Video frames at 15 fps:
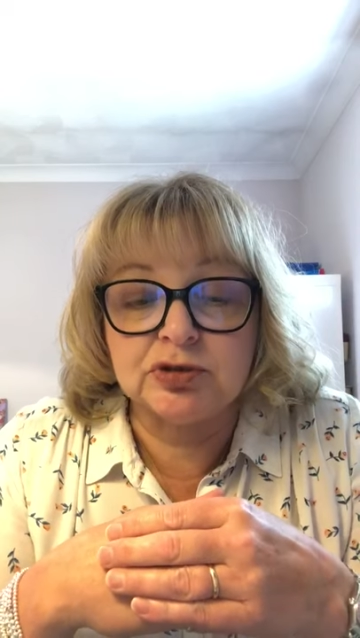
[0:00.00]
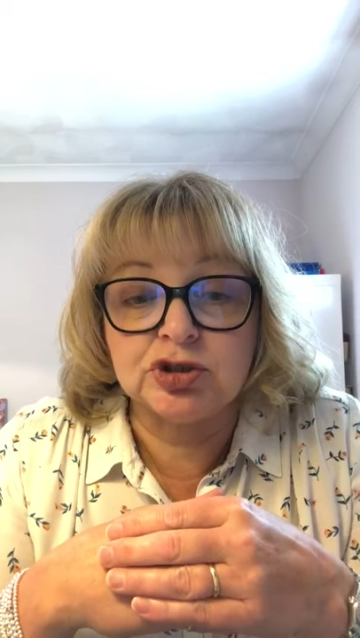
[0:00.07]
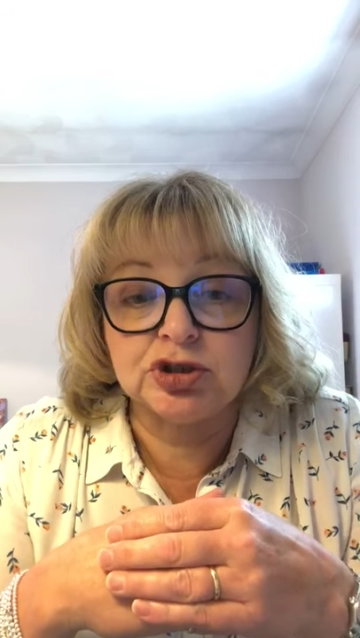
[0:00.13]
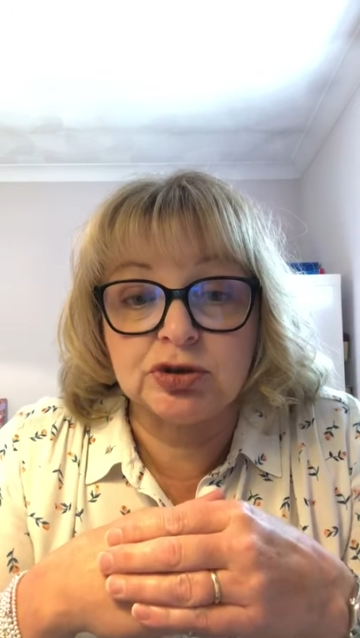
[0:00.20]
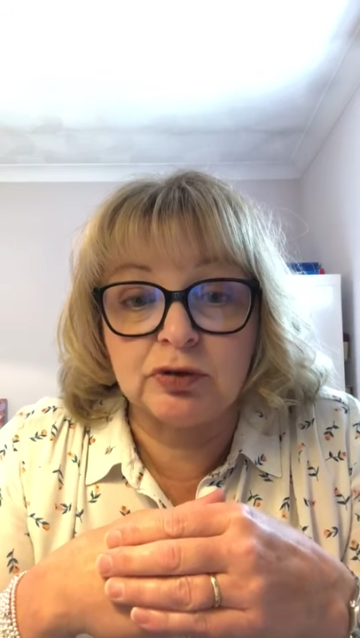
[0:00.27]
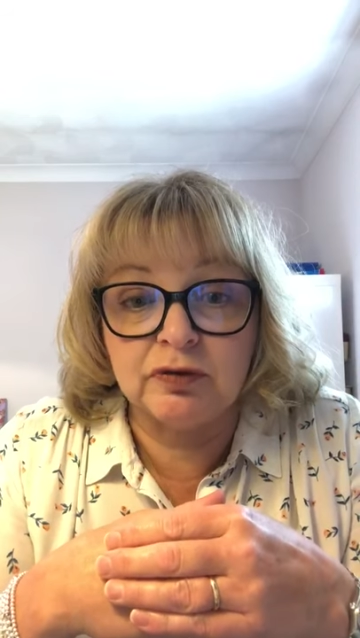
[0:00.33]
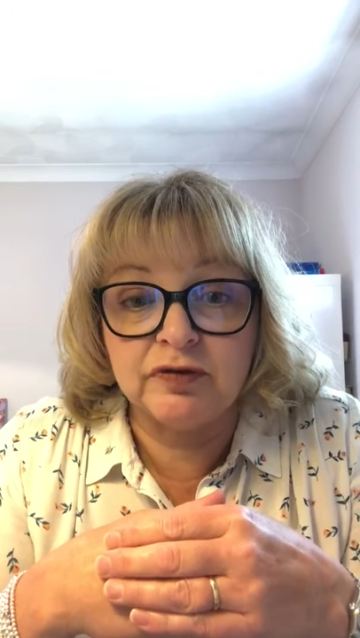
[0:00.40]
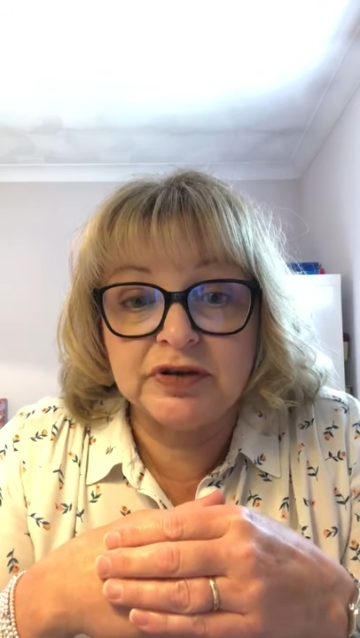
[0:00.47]

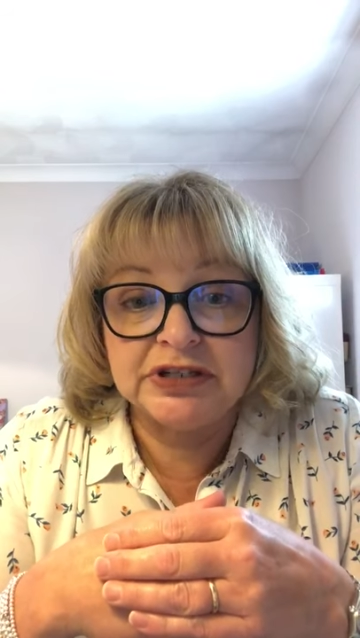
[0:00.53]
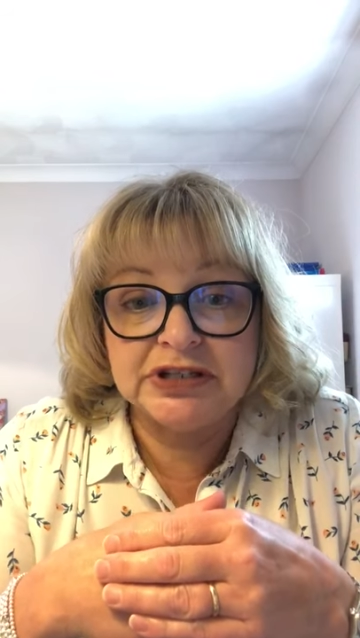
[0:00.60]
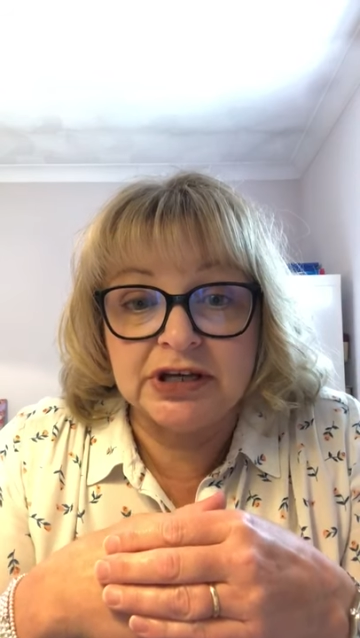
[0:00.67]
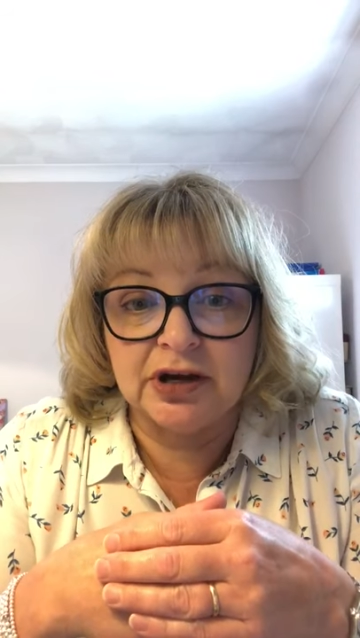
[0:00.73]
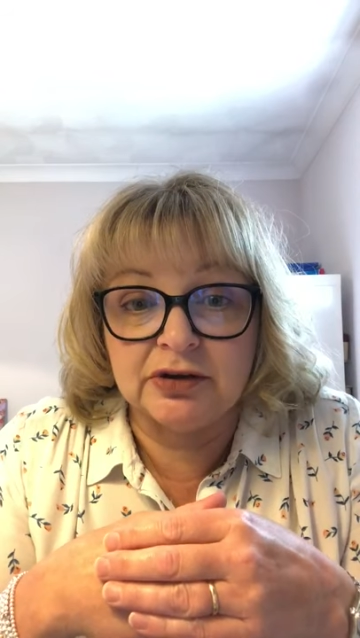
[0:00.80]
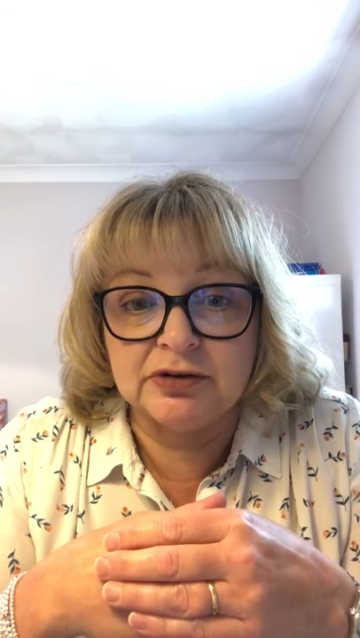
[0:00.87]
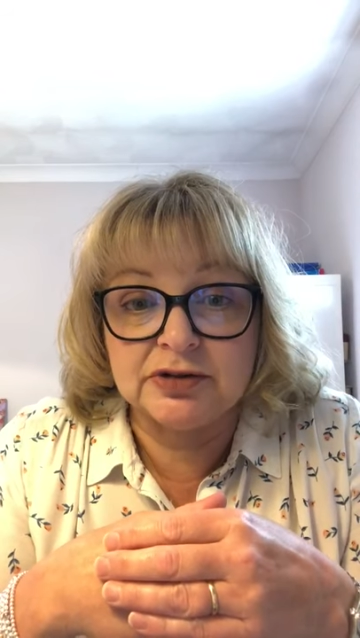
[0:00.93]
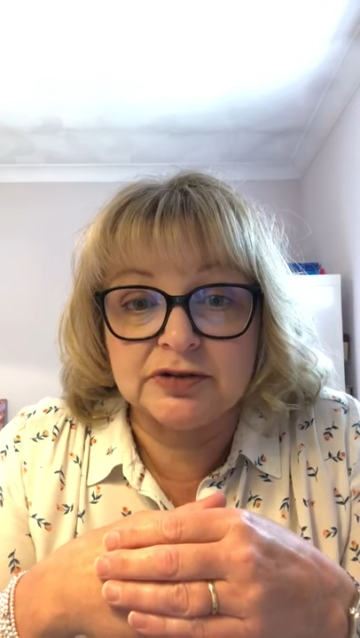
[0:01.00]
short
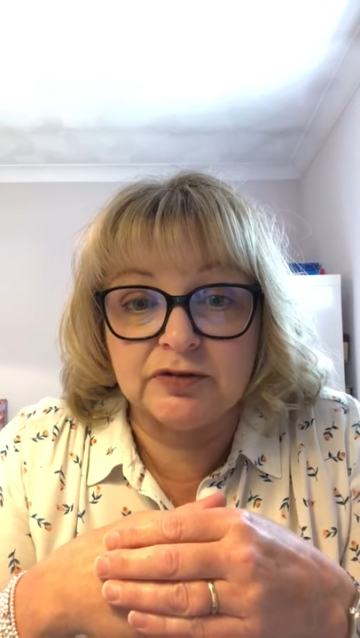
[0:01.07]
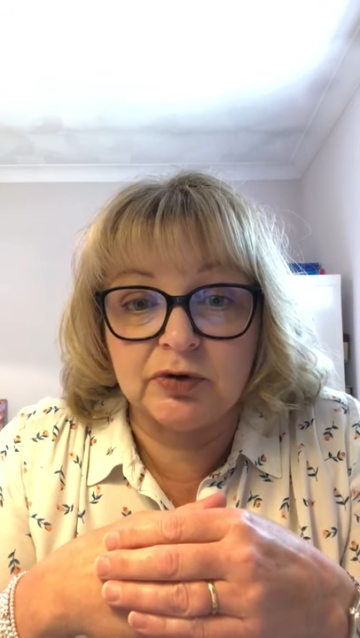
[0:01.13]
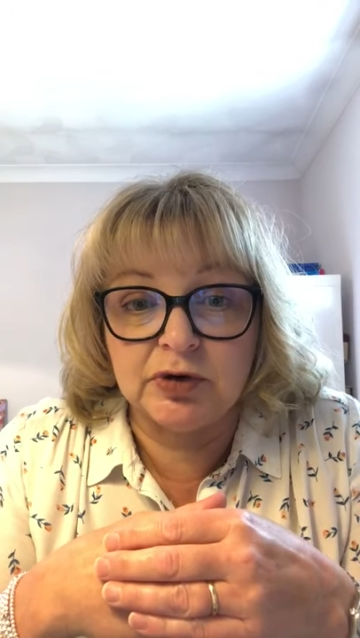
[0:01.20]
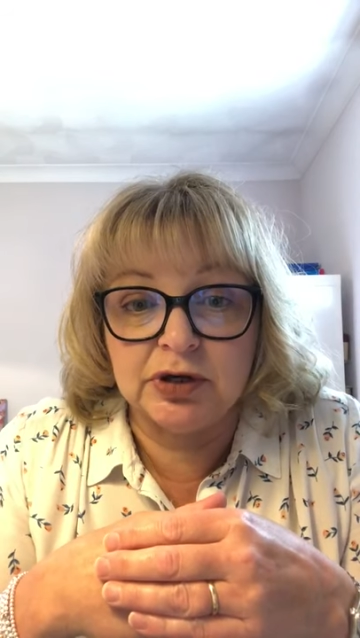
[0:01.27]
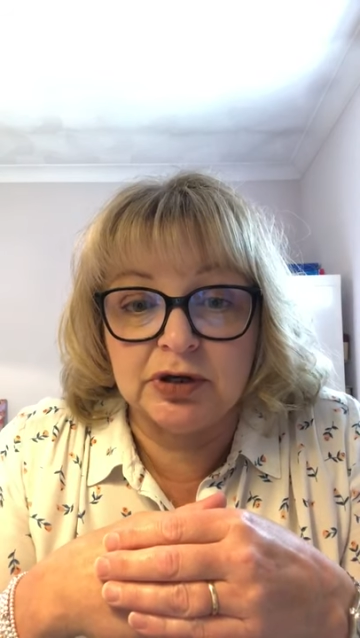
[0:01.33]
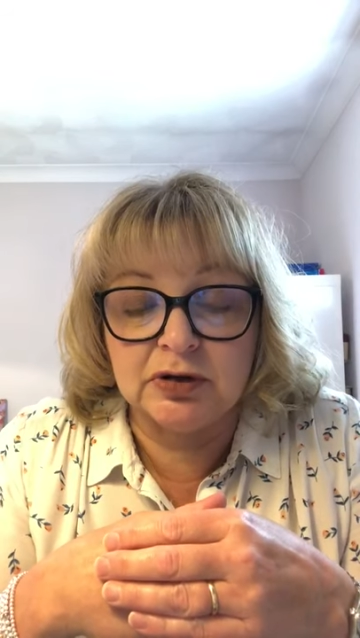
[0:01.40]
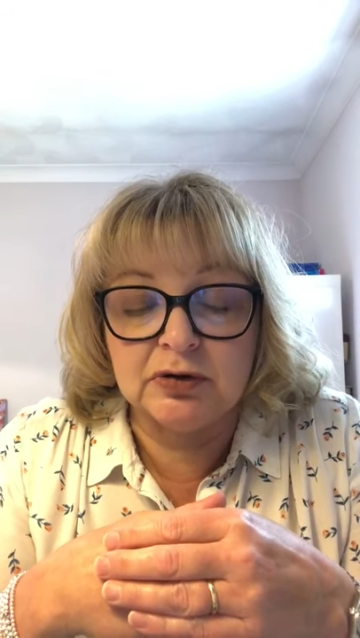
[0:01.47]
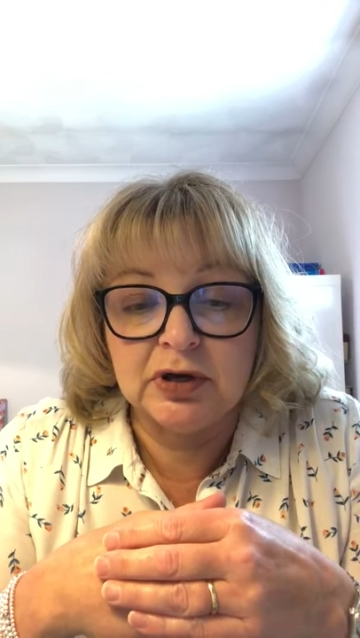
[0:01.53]
videos for
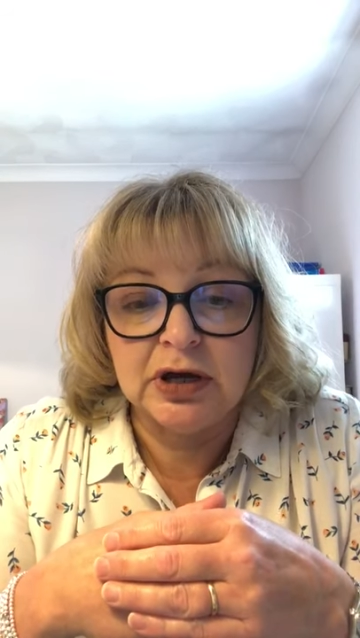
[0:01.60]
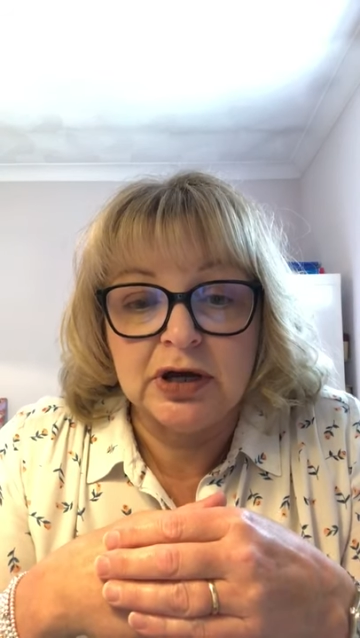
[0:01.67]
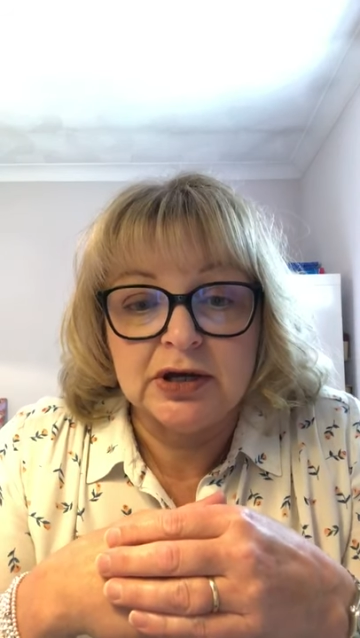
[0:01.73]
you